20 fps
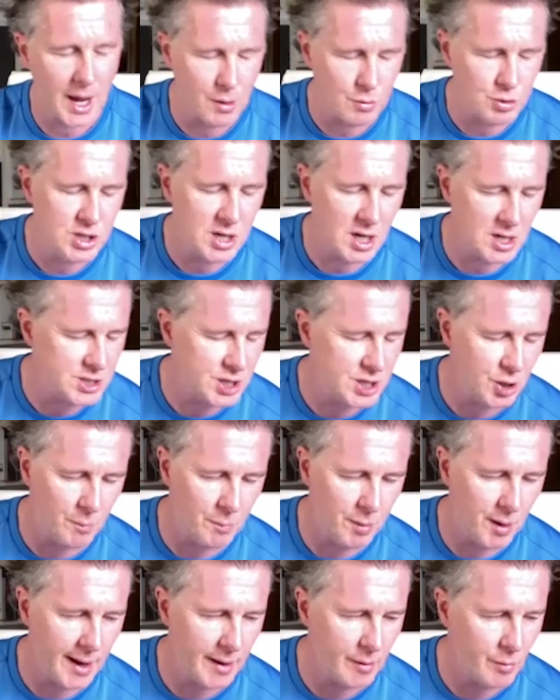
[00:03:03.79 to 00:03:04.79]
I know Chelsea are
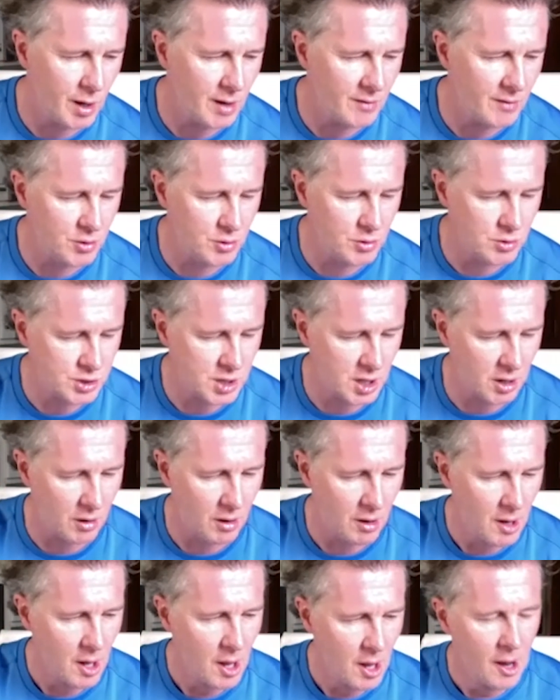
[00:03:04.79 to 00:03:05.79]
not playing well, of course they're not,
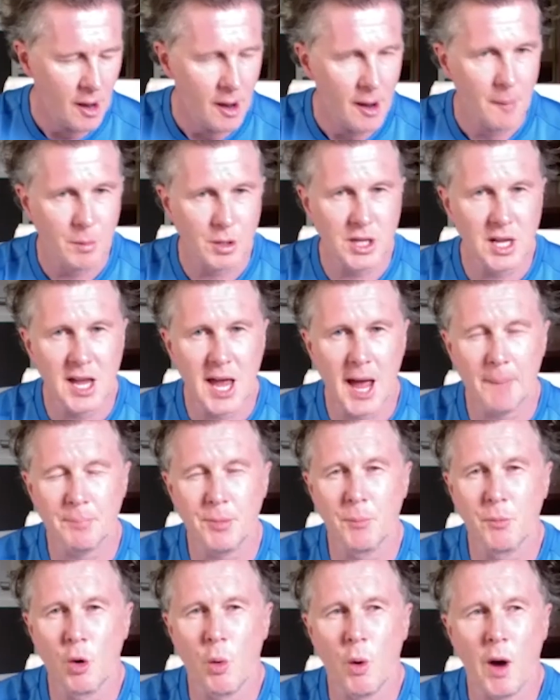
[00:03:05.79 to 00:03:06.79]
but they kept
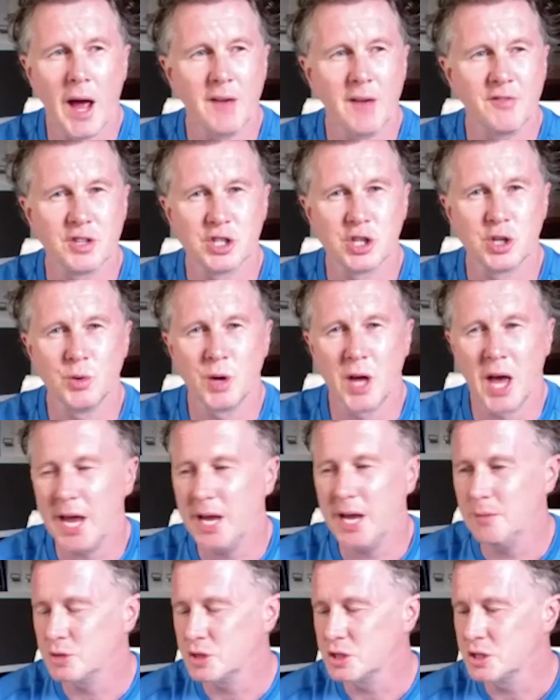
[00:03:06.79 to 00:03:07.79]
them quiet for two
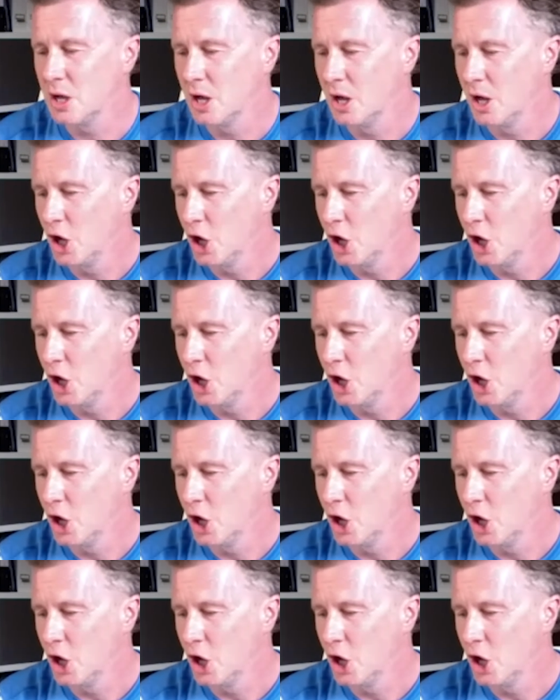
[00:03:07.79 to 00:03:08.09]
games.